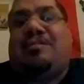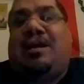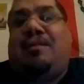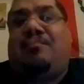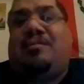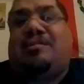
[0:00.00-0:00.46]

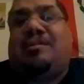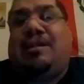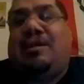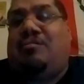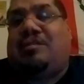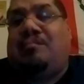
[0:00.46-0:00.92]
obviously,
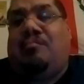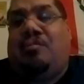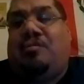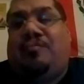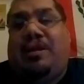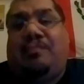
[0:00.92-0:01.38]
that was the
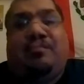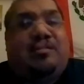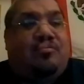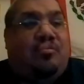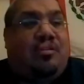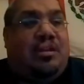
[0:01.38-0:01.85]
most
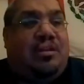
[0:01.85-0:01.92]
famous one.